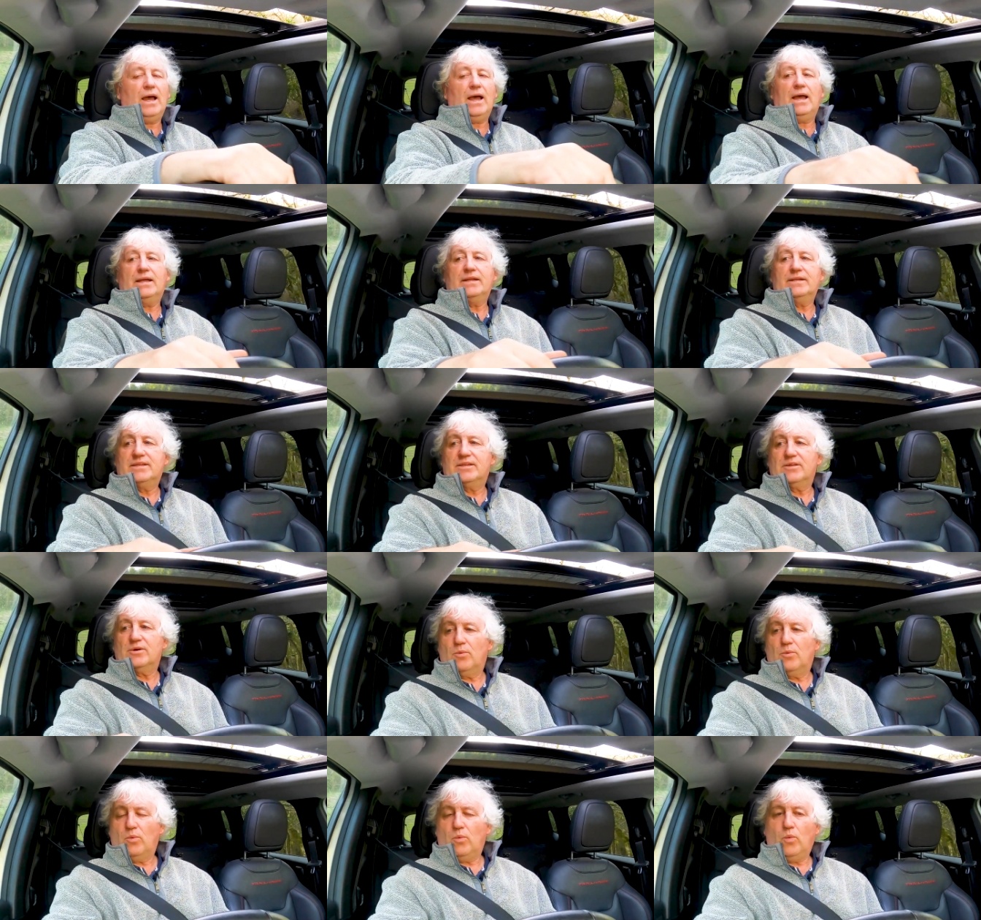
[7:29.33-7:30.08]

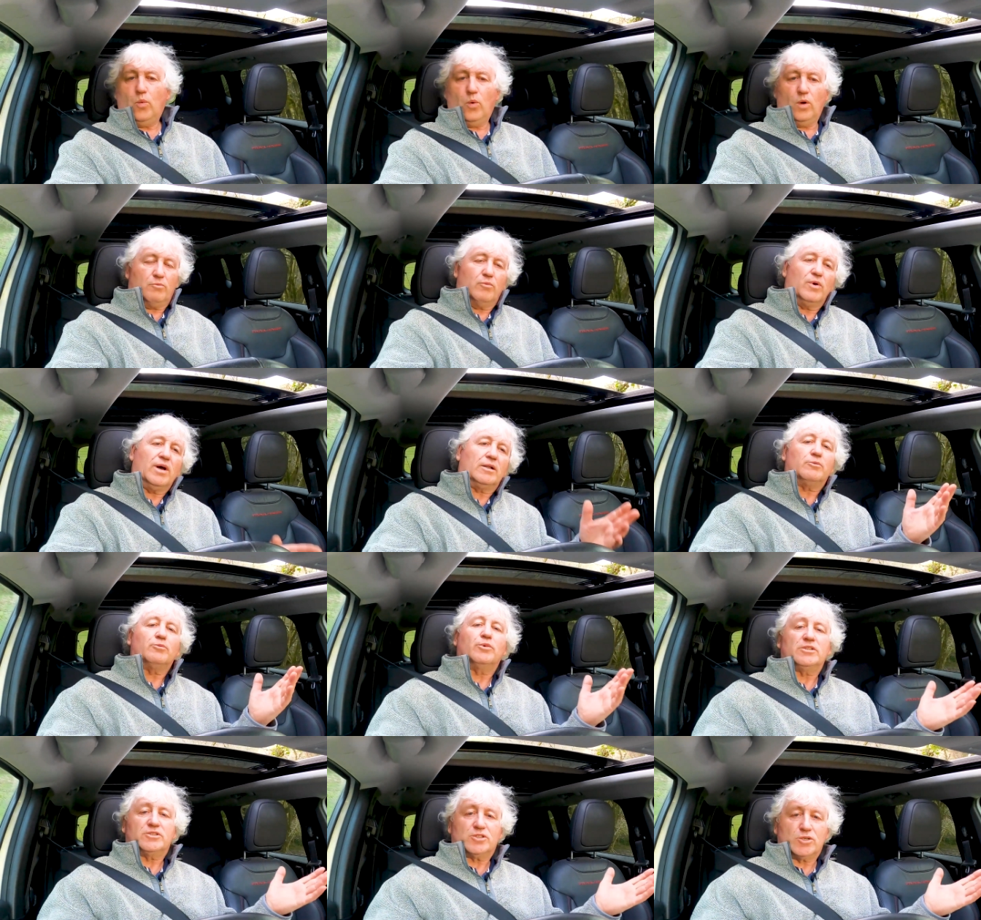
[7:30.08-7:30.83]
and
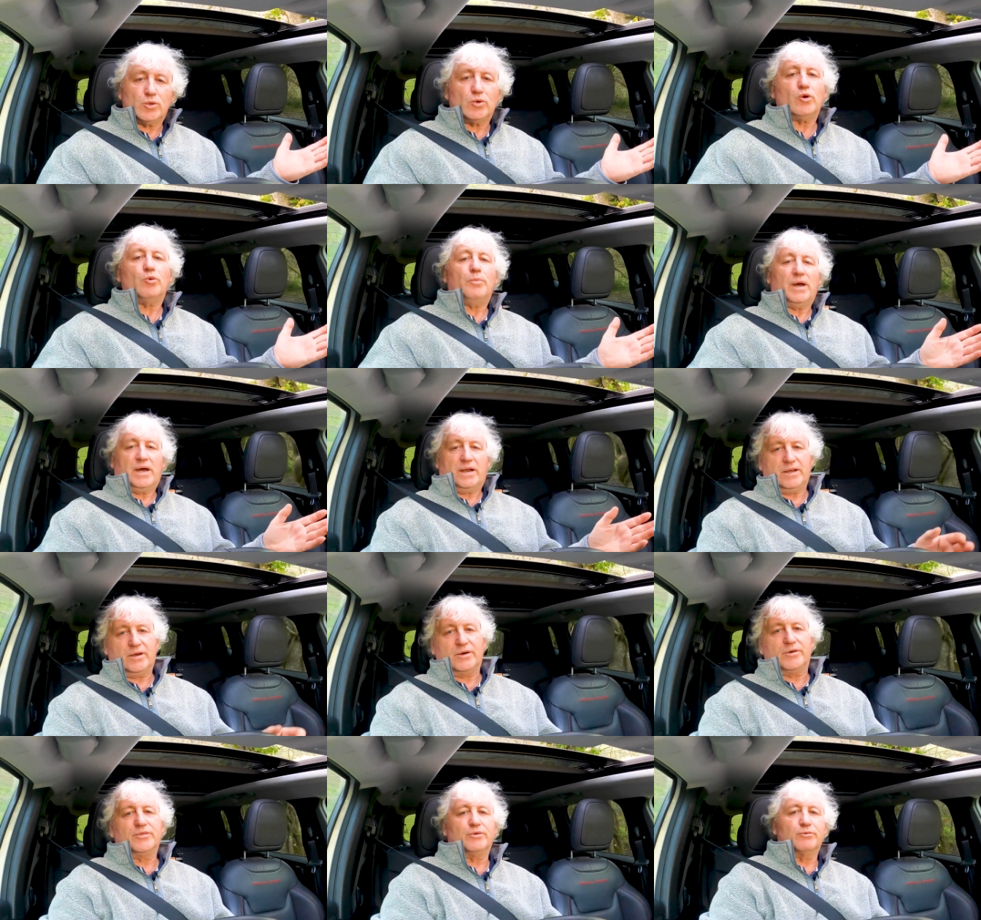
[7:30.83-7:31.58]
well, we'll talk
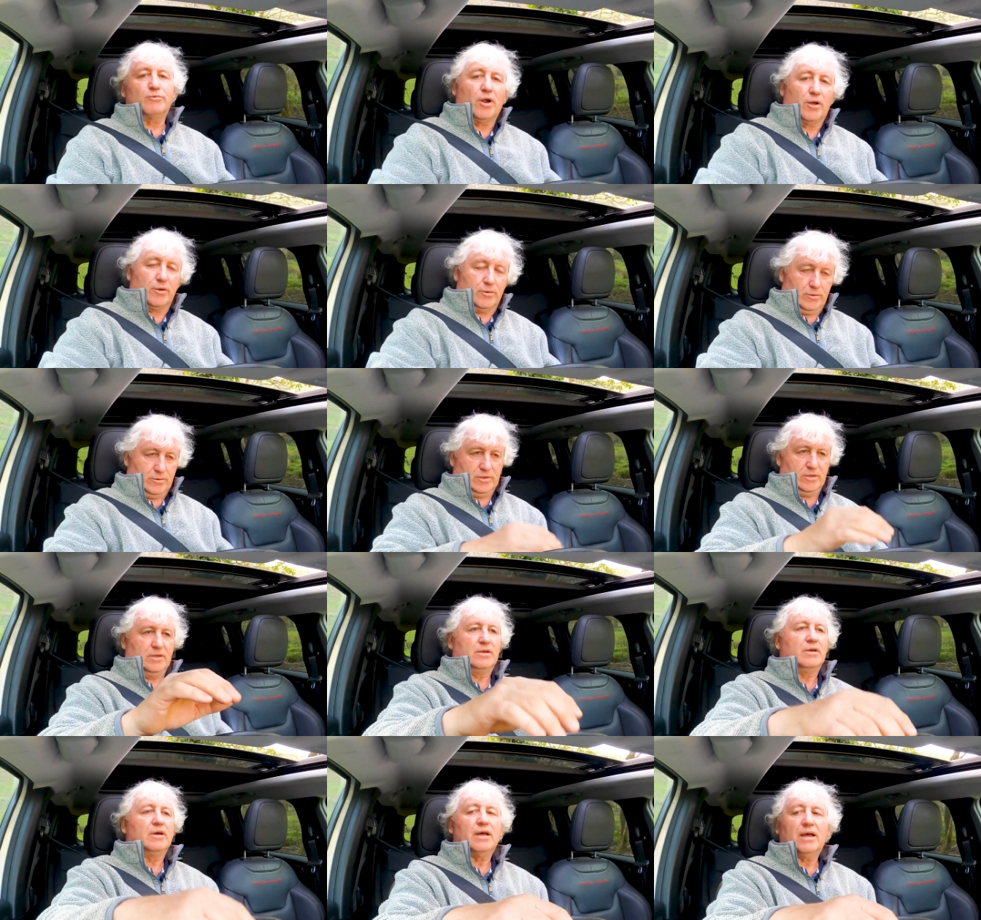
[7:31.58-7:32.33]
about it on the
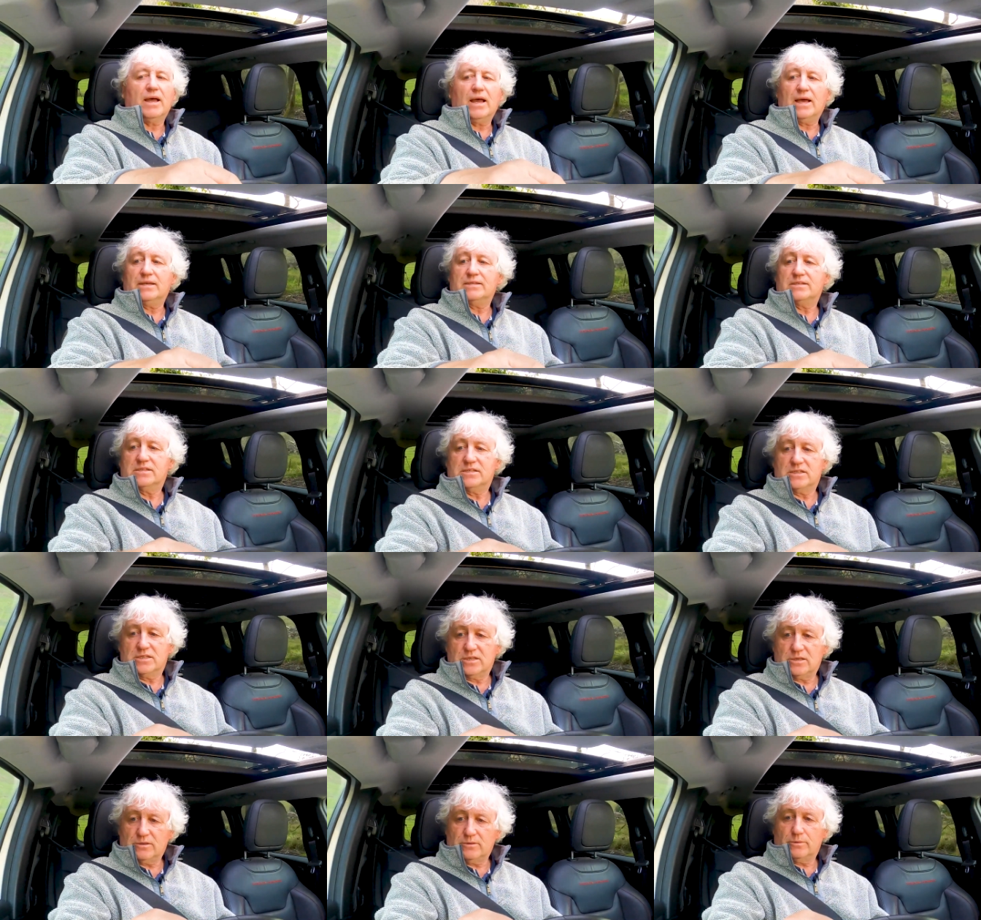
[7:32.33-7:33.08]
road as
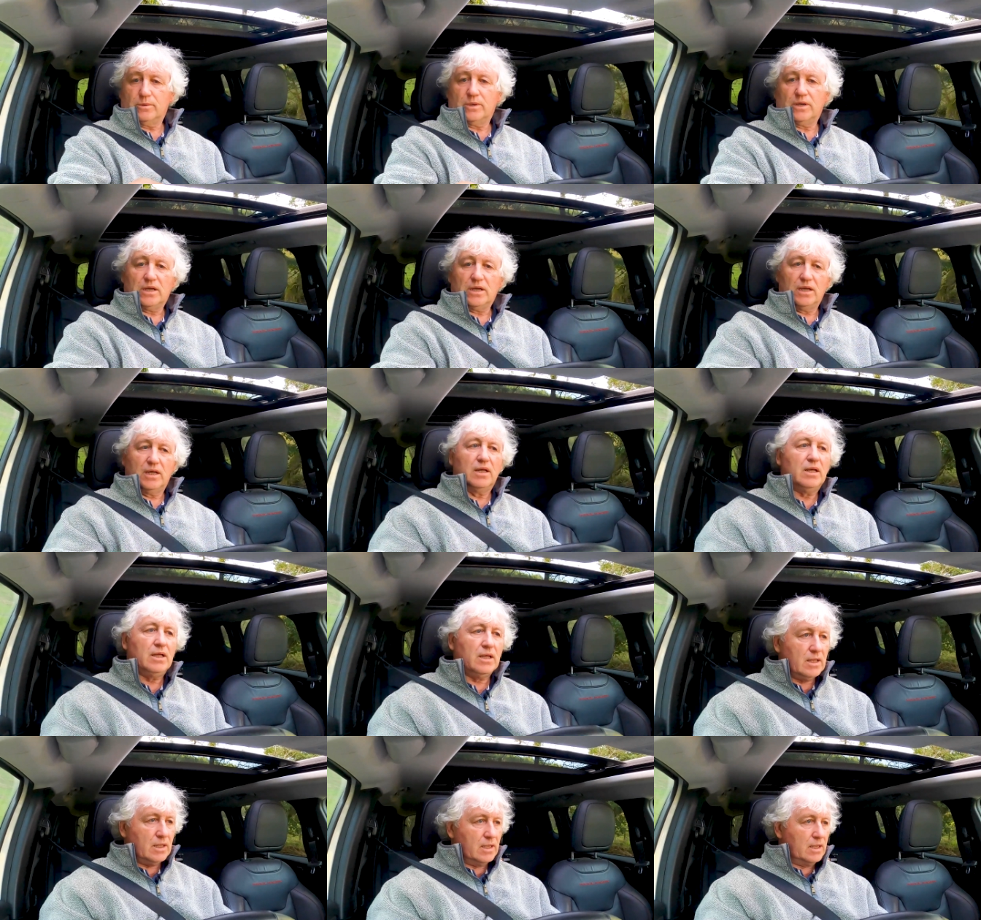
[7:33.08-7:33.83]
to
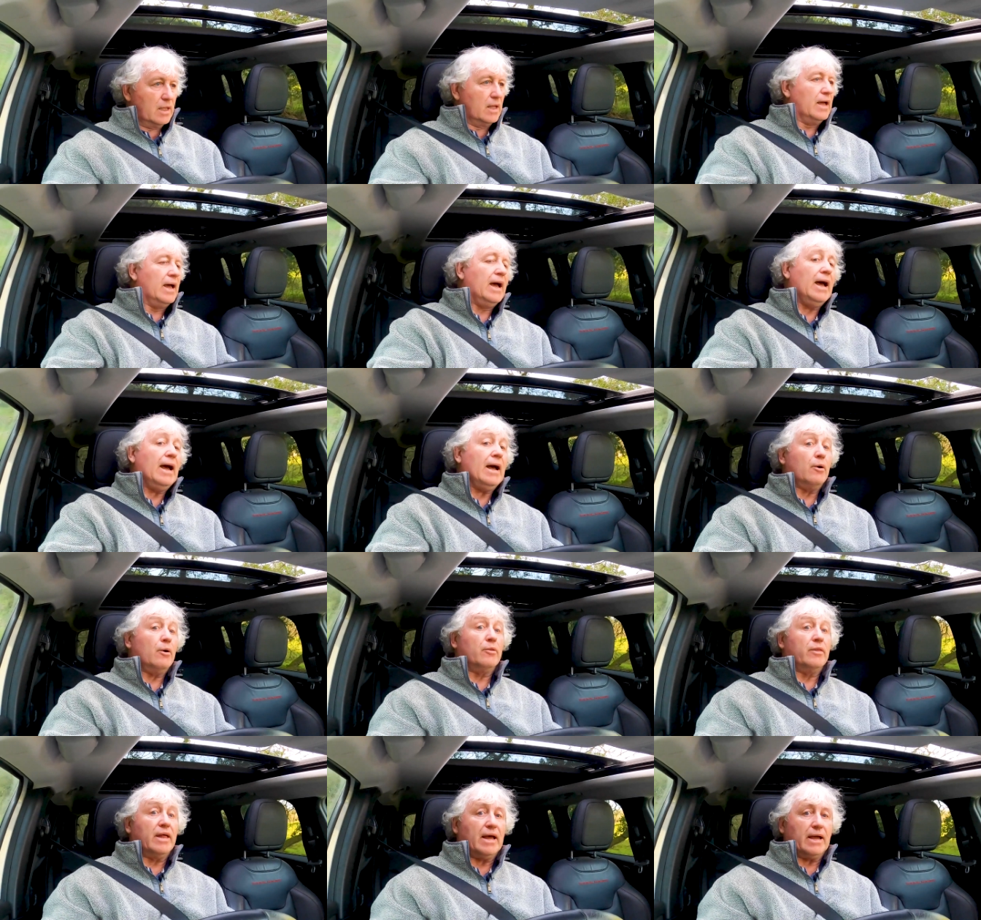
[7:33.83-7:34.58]

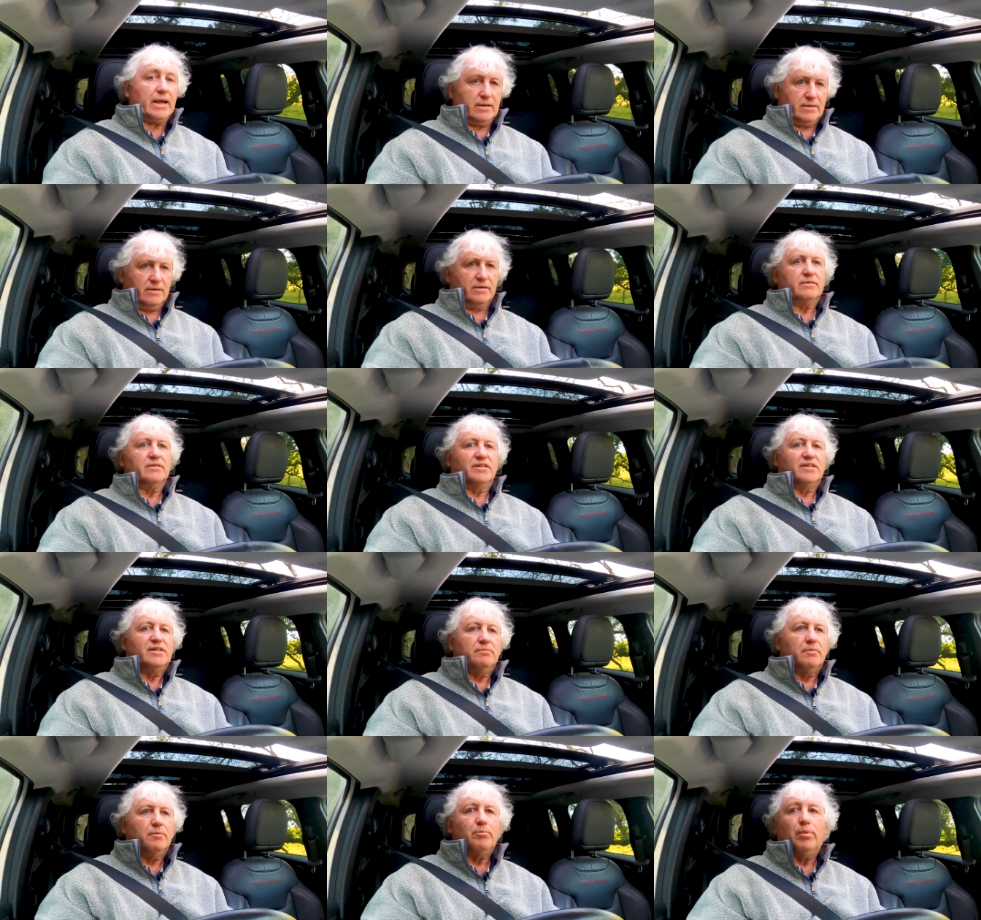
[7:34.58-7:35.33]
how that
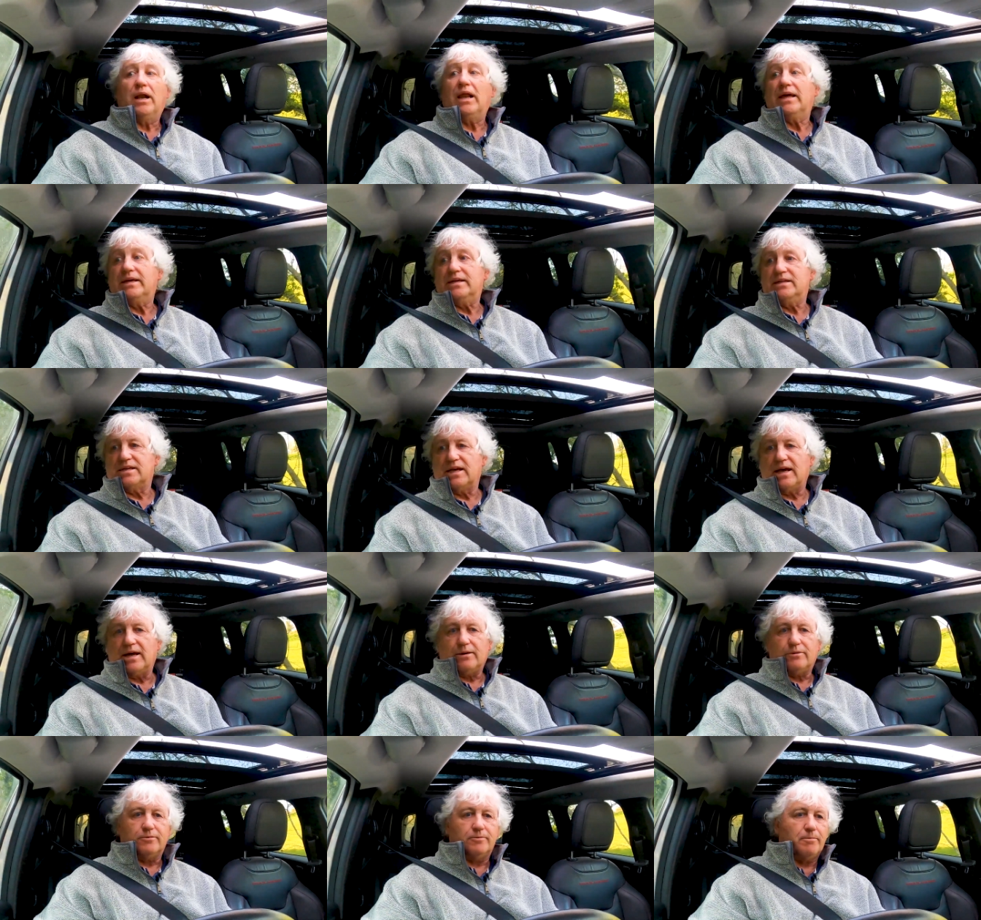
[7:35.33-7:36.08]
plays
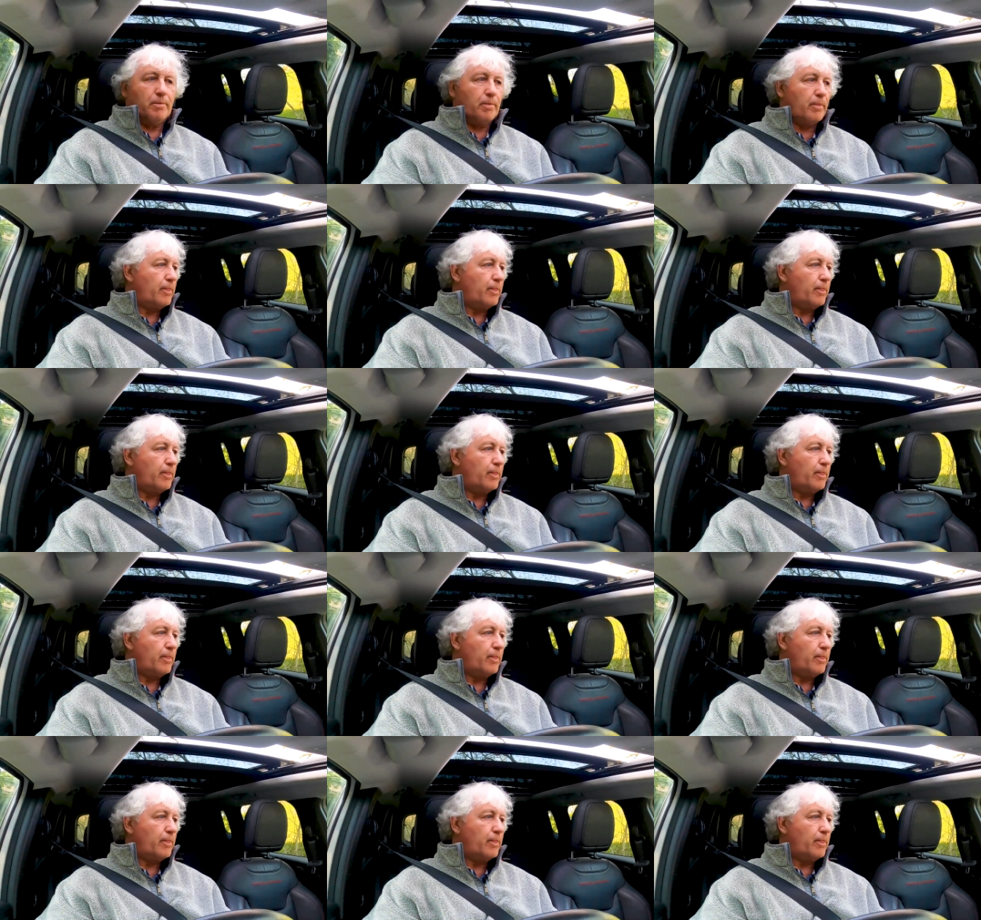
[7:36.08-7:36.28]
out.